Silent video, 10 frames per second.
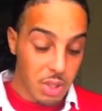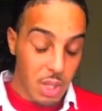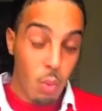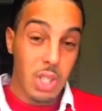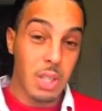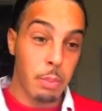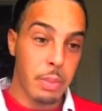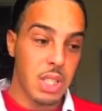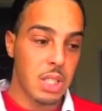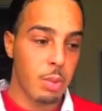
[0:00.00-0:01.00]
They want to see
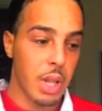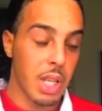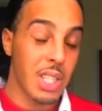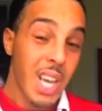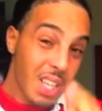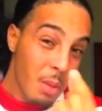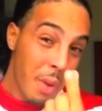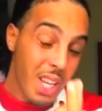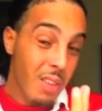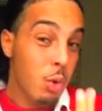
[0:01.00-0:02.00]
business plans. They
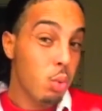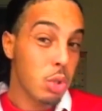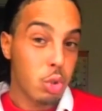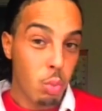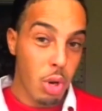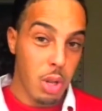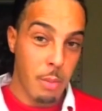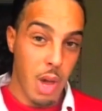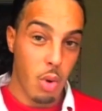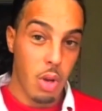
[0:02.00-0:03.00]
might give you a small amount.